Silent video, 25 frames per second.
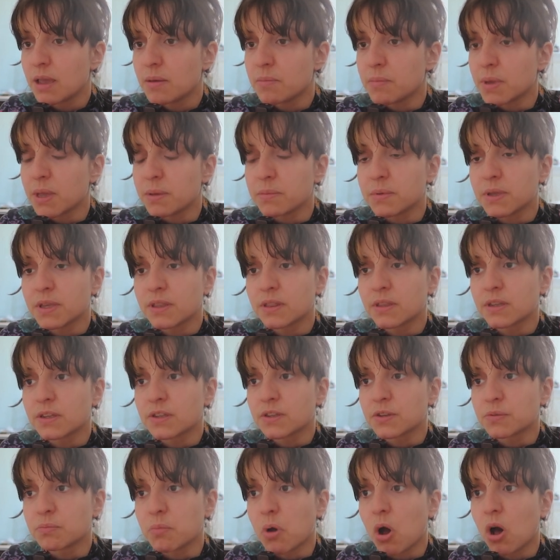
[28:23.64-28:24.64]
maybe in the
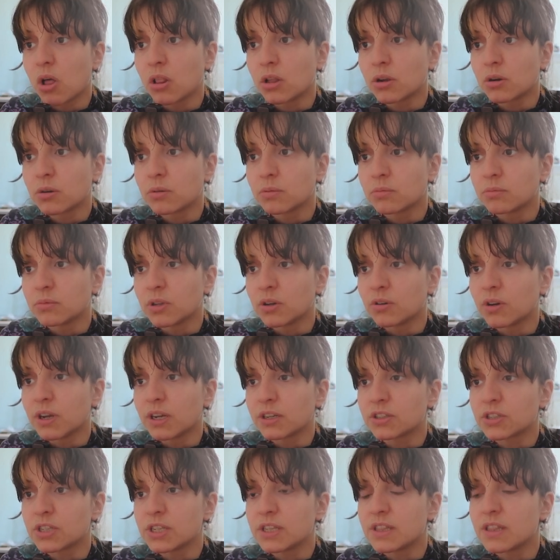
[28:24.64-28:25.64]
smaller, no,
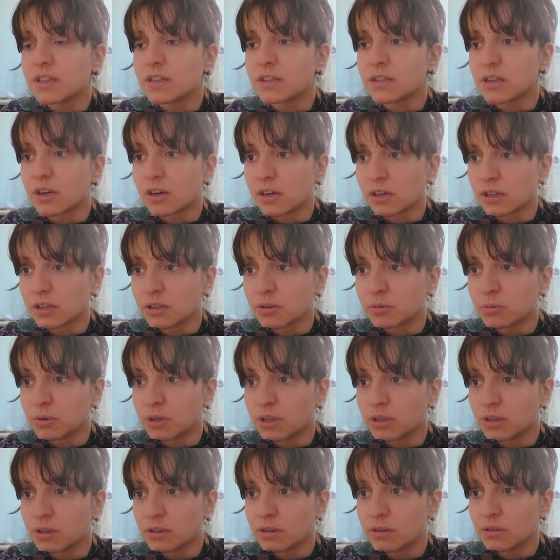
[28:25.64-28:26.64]
actually the darker
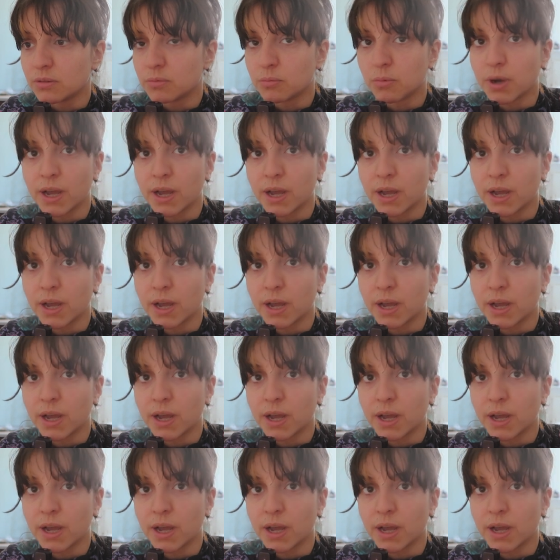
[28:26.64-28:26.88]
one.